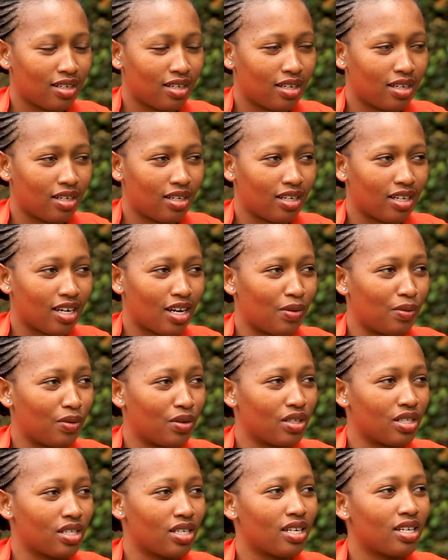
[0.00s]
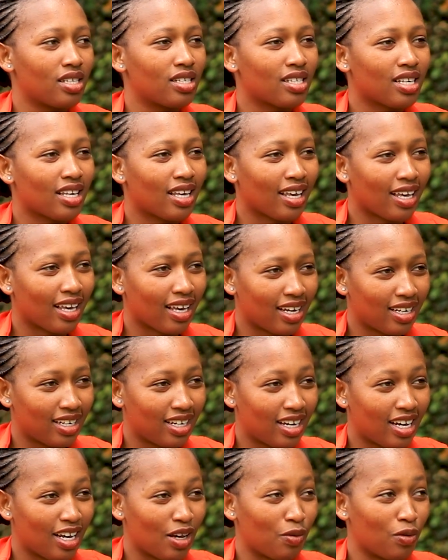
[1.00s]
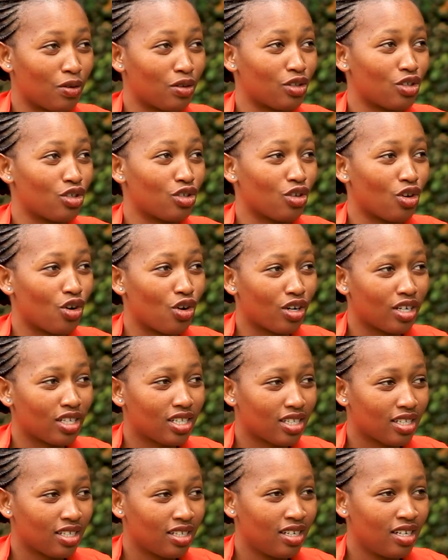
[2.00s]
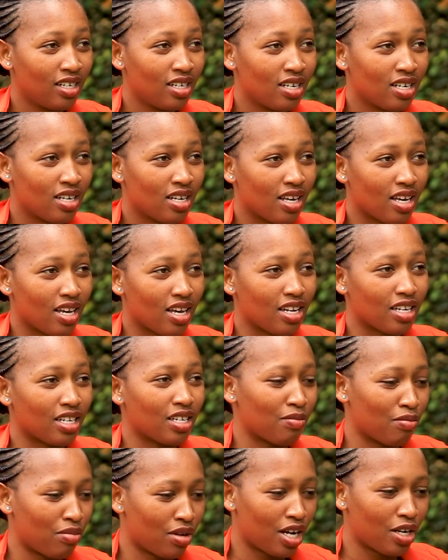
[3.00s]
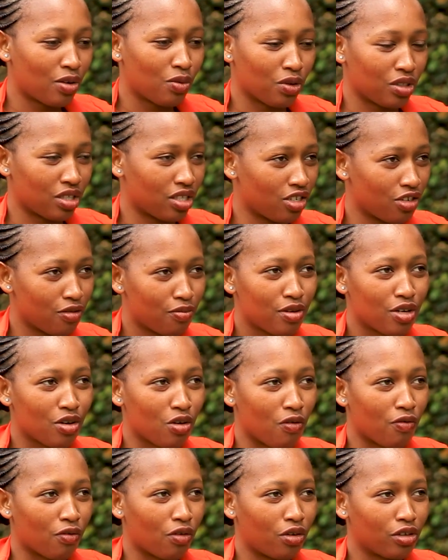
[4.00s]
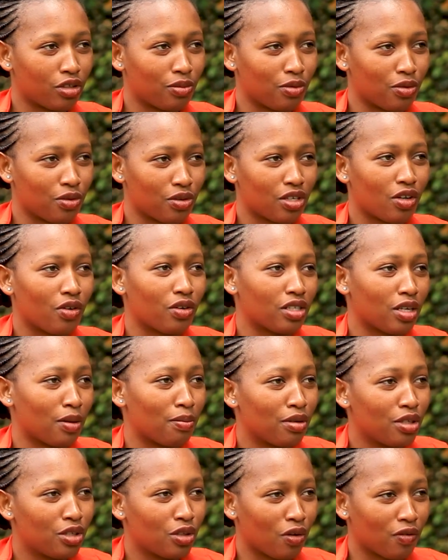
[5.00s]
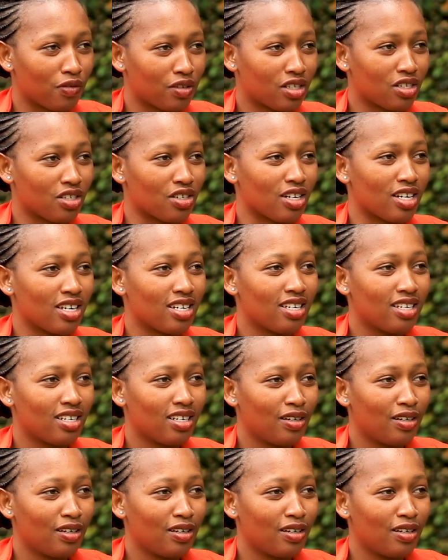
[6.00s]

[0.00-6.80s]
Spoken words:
And I was scared, I was shocked, and the blood was dripping, of course, because there was a bit of strain.